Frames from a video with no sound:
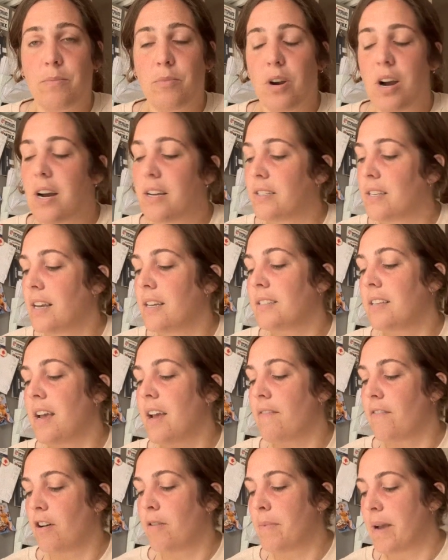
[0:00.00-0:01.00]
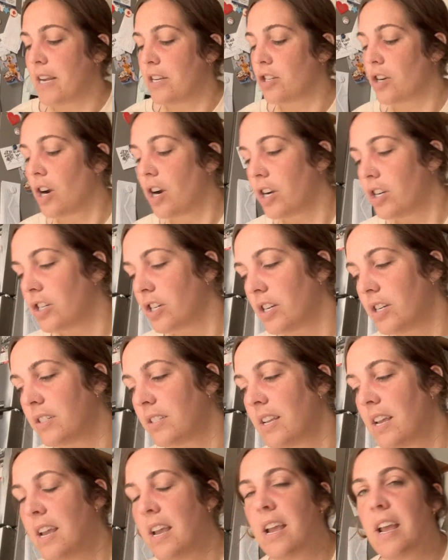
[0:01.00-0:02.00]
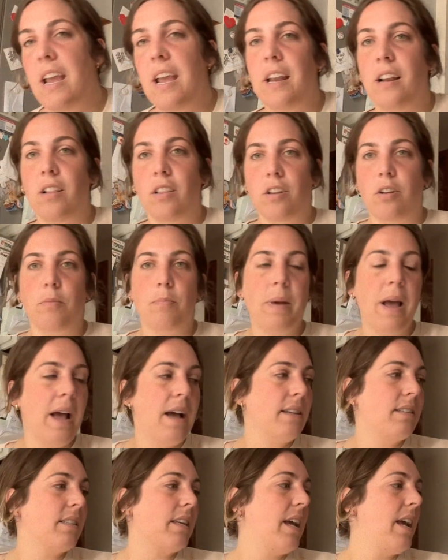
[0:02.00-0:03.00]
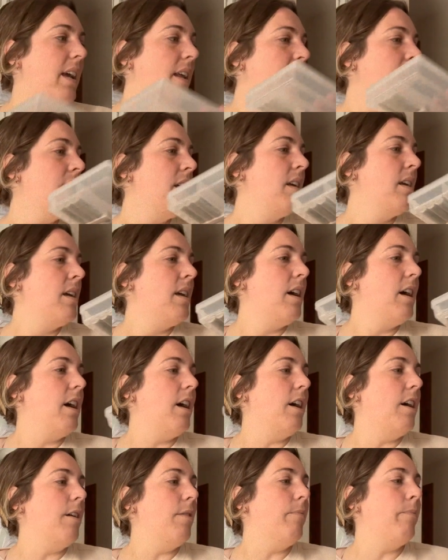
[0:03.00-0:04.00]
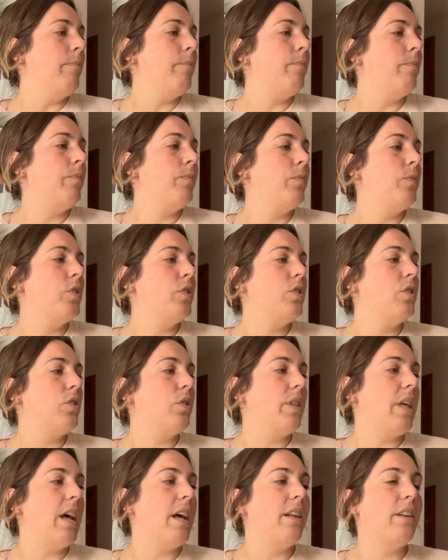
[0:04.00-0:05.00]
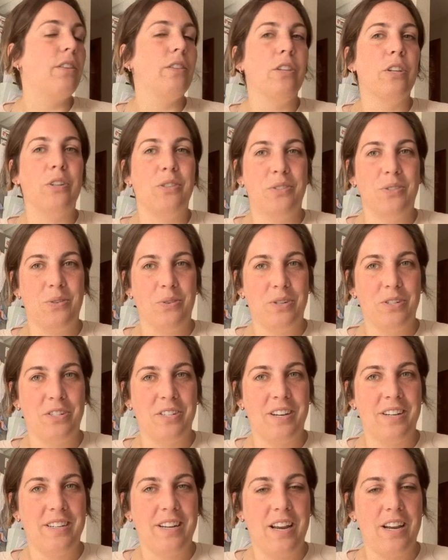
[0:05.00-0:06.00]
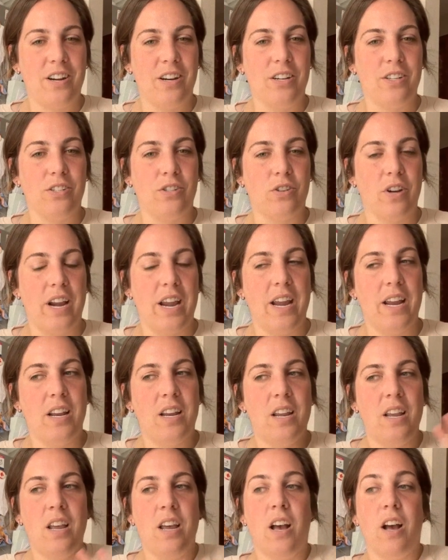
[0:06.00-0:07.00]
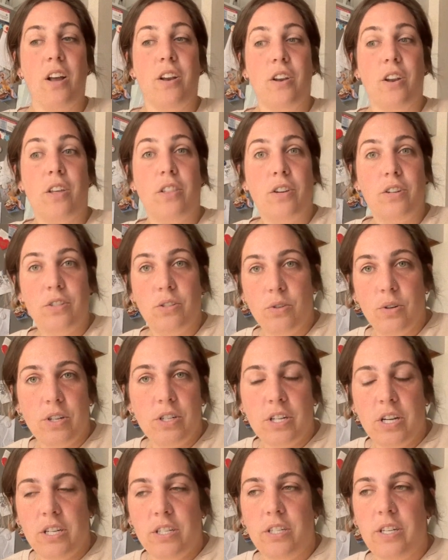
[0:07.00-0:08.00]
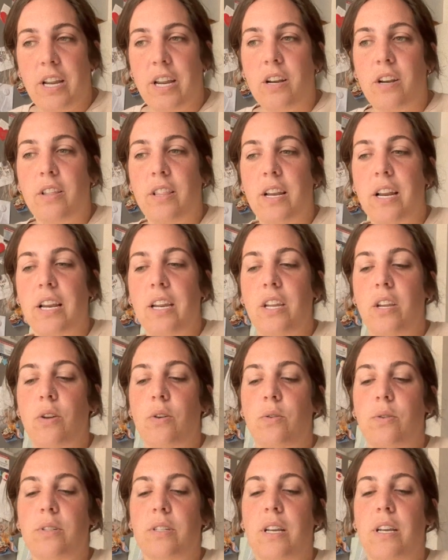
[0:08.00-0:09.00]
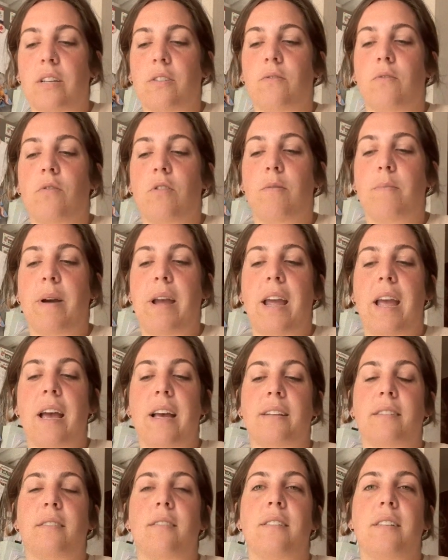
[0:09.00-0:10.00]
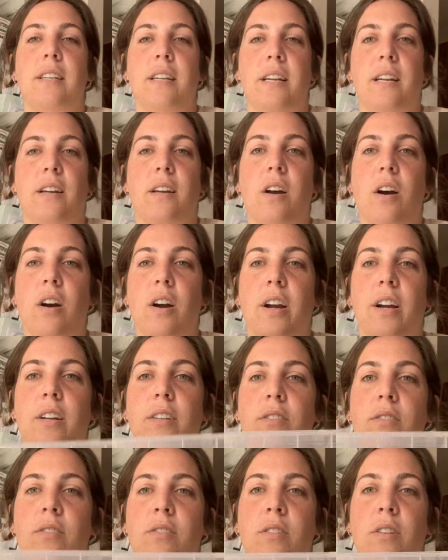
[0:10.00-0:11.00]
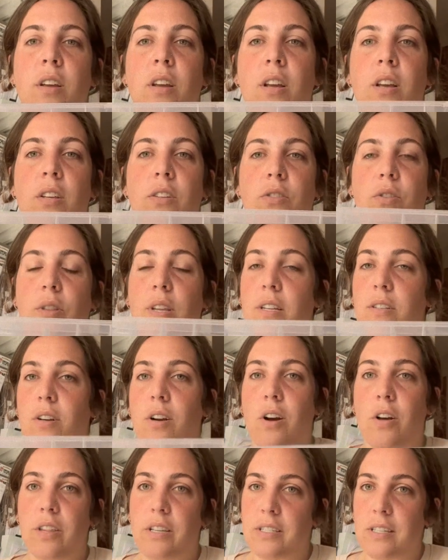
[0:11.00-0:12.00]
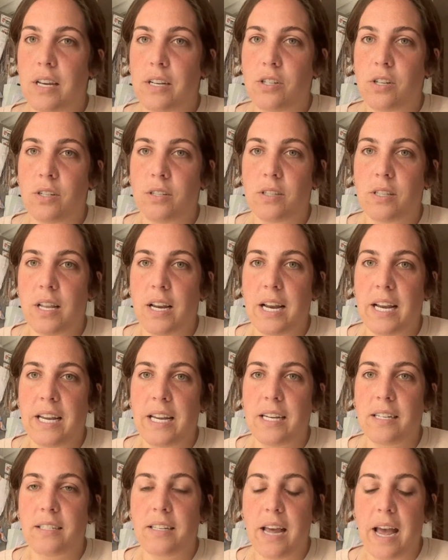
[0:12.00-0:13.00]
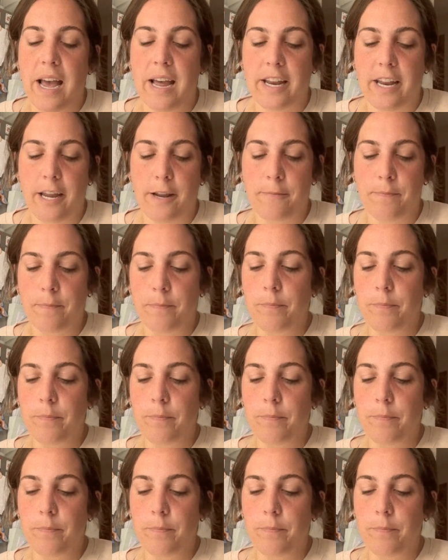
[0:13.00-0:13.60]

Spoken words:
process. I have all my chargers in a little basket. So that little storage container is great. Another storage container that I use is for my SD cards. So these are all the sessions that I need to edit.